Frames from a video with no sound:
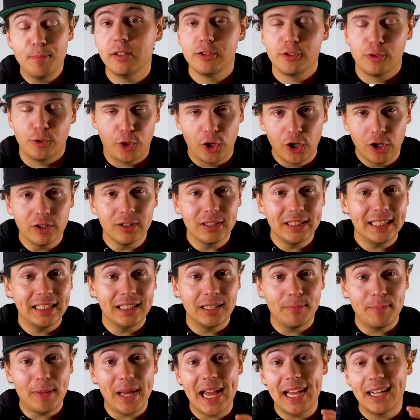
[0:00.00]
So currently in the
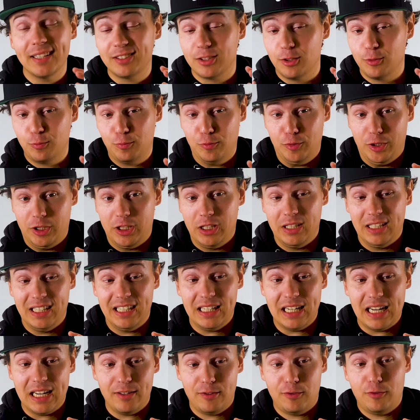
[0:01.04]
bag to
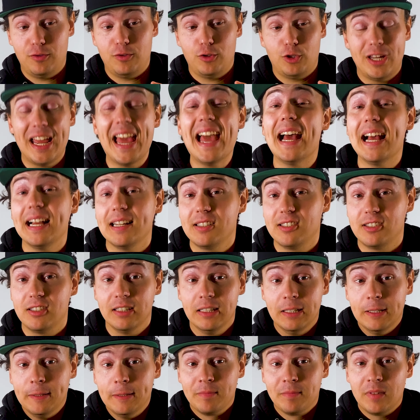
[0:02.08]
test,
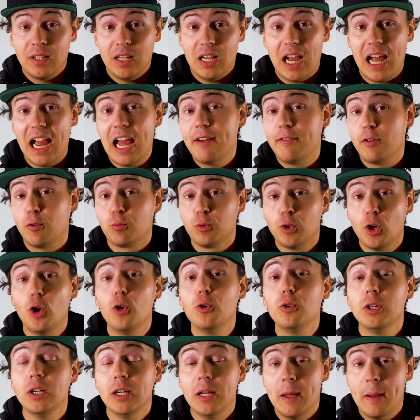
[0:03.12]
I have a
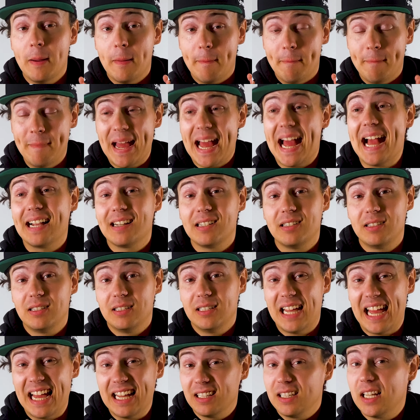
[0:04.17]
Rogue Max
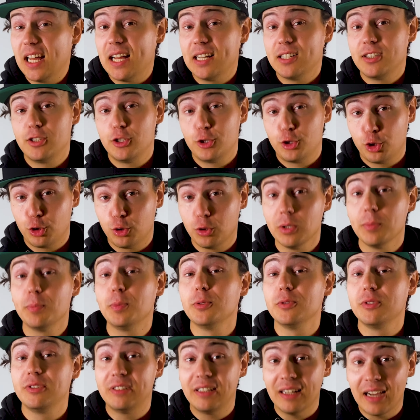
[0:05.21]
LS Triple
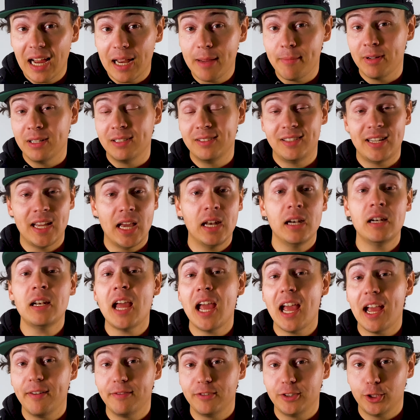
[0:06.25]
Diamond
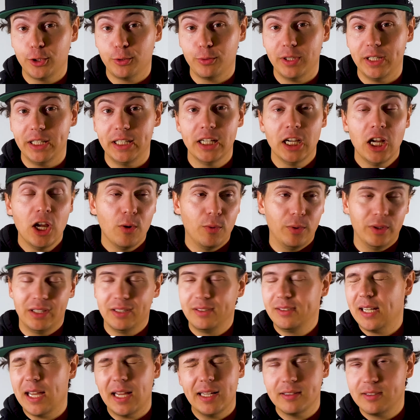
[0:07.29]
10.5 degree with a
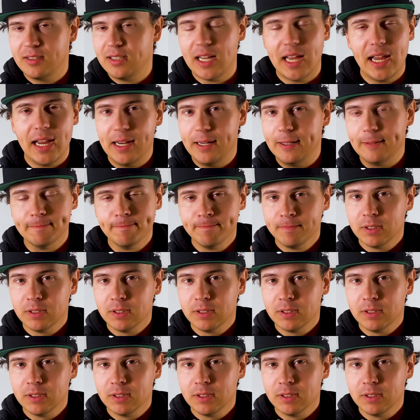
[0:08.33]
Tensei